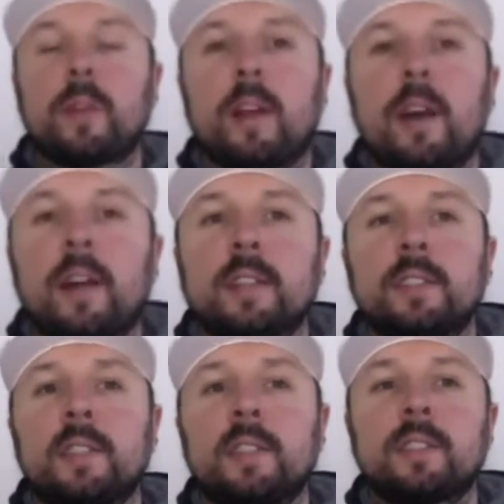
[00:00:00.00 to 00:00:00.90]
to ask
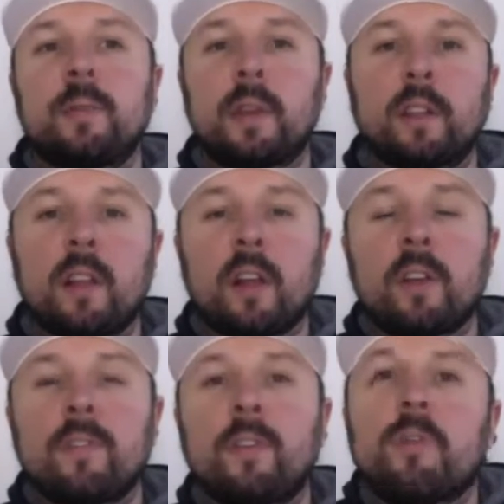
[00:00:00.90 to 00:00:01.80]
in there, Tammy, and
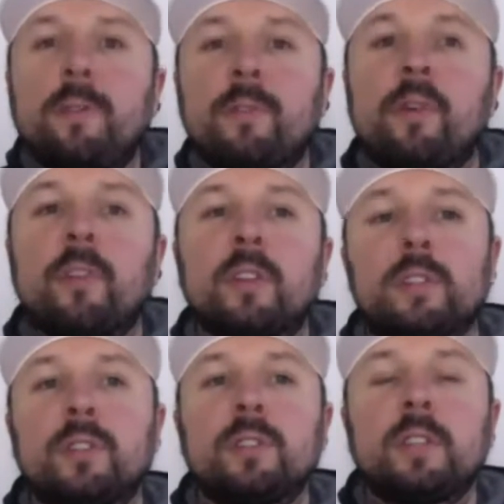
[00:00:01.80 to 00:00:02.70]
clarify a bit further.
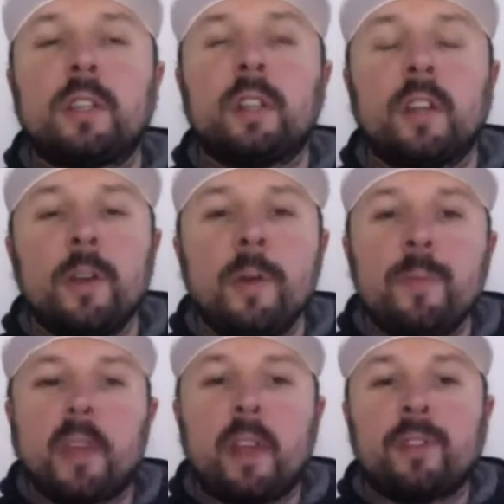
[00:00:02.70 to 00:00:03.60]
So you said,
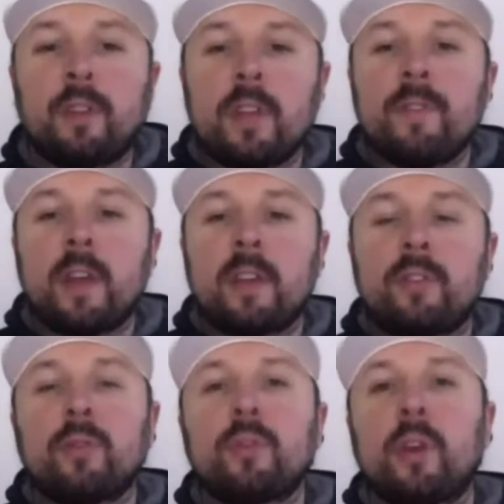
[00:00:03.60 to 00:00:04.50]
so if they
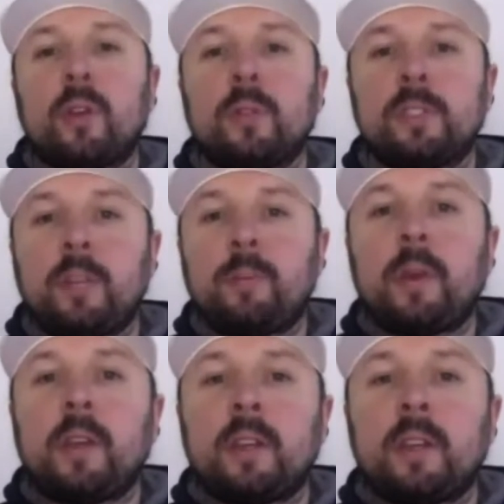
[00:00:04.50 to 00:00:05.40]
do go to a
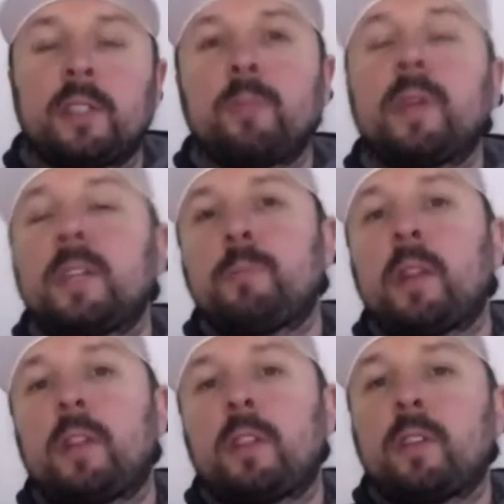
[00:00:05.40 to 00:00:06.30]
GP, a GP is
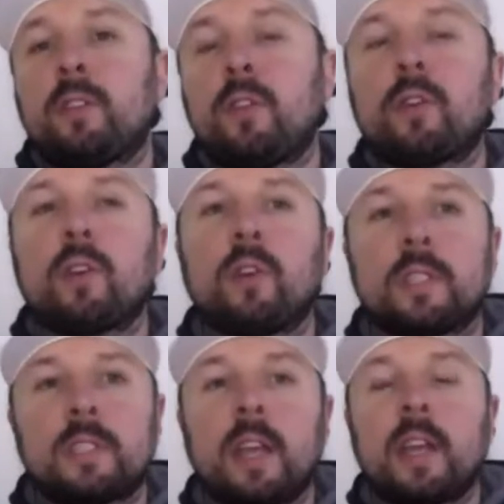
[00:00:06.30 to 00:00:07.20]
better than not
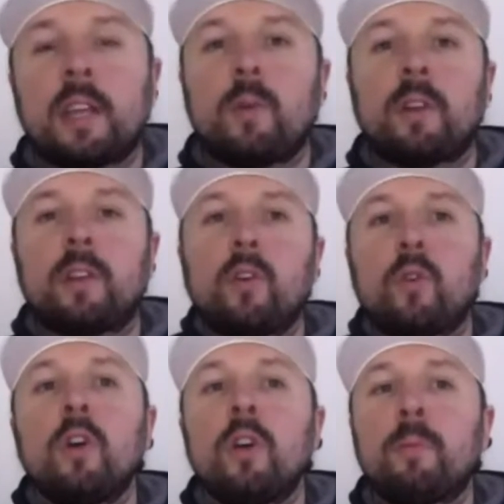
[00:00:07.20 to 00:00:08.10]
going to anyone at
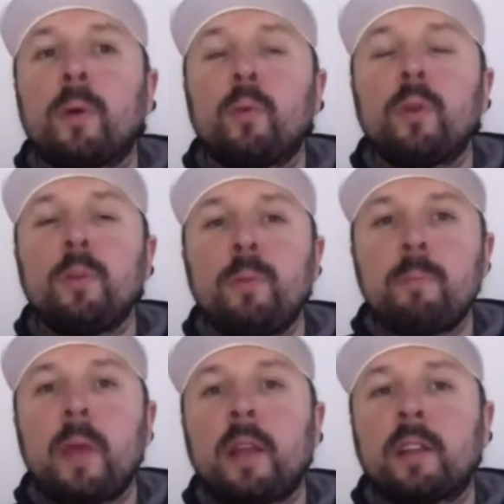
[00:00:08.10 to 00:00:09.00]
all. But would it be
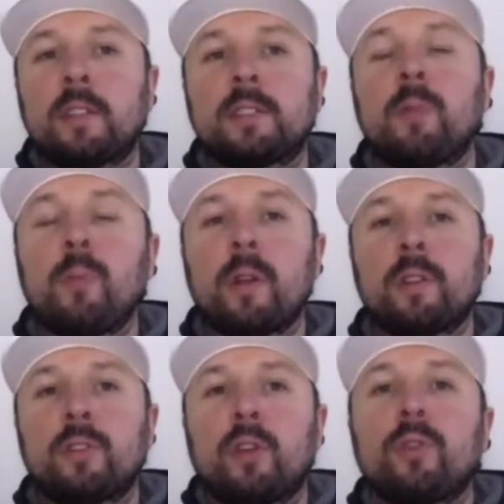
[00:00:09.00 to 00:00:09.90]
better to someone
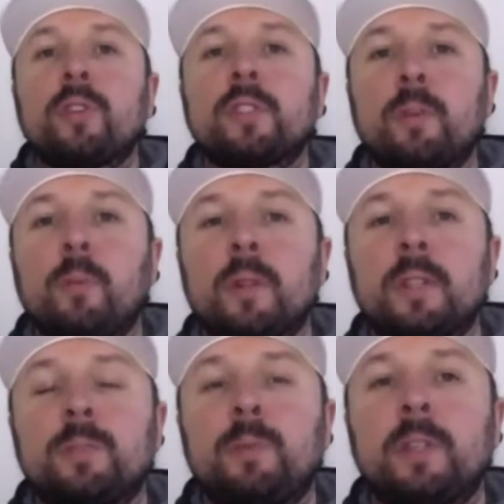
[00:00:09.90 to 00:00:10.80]
to go to someone
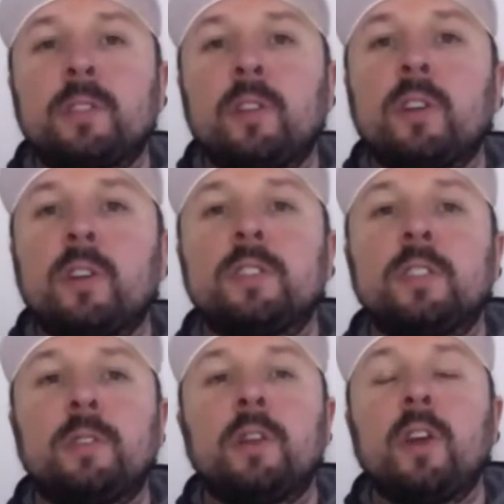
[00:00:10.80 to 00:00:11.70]
that specialises
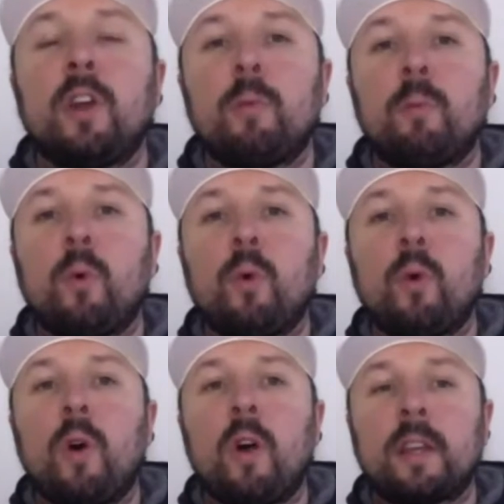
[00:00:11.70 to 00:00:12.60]
in
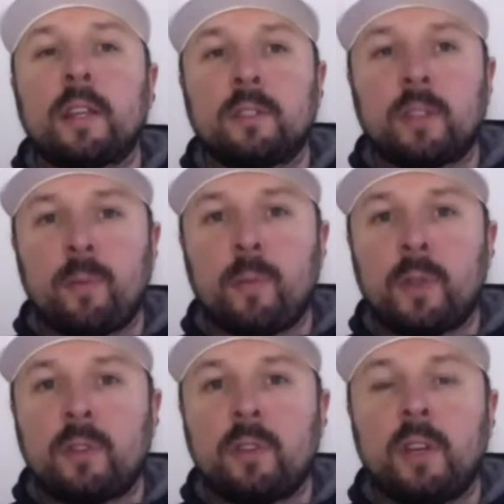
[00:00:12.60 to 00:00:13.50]
more, I guess, like a,
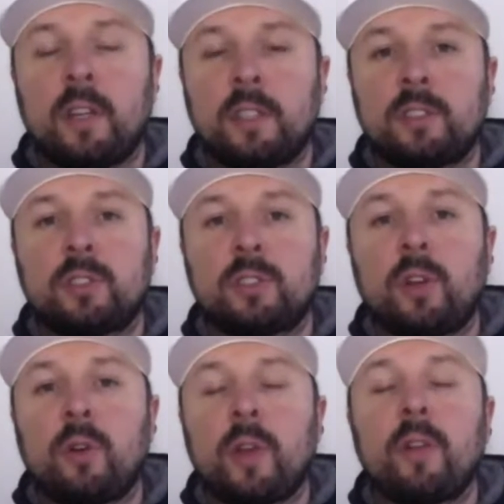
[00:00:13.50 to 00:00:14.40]
a
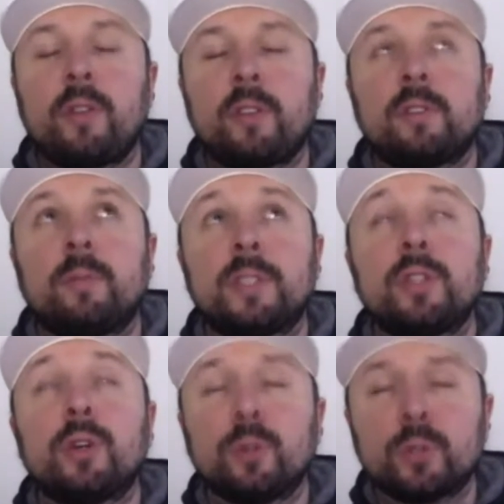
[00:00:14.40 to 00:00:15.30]
child health
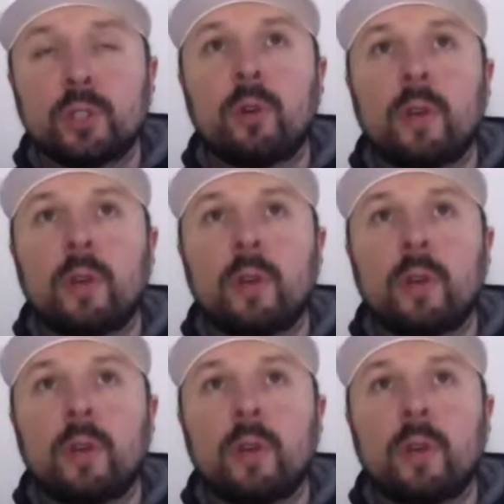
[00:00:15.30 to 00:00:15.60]
maternal child